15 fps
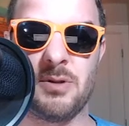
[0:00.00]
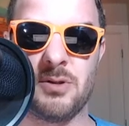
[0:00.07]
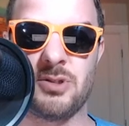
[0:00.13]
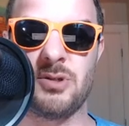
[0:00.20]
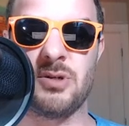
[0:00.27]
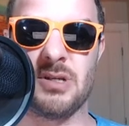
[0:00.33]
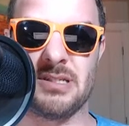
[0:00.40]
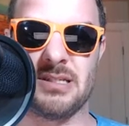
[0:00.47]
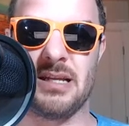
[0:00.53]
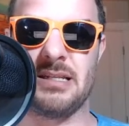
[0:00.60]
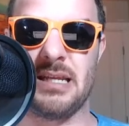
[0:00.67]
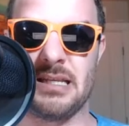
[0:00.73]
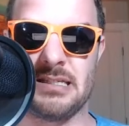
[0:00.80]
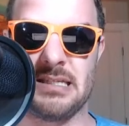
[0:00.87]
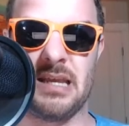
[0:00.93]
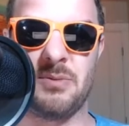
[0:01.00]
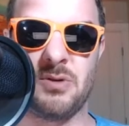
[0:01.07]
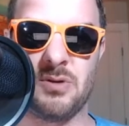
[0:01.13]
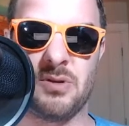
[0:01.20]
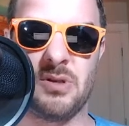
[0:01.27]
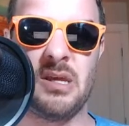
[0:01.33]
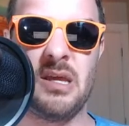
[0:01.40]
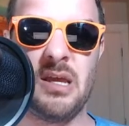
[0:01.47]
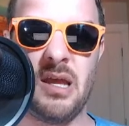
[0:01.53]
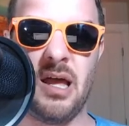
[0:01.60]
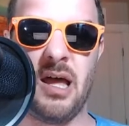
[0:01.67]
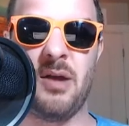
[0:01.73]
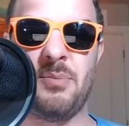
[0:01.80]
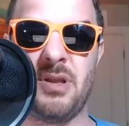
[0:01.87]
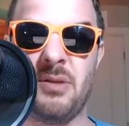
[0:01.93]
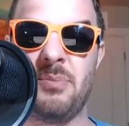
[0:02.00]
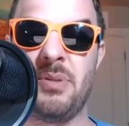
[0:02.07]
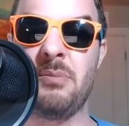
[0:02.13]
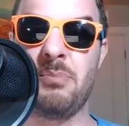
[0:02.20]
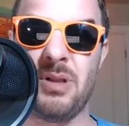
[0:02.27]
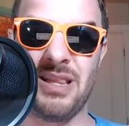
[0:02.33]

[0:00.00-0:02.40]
Jr. Asante Samuel, been a big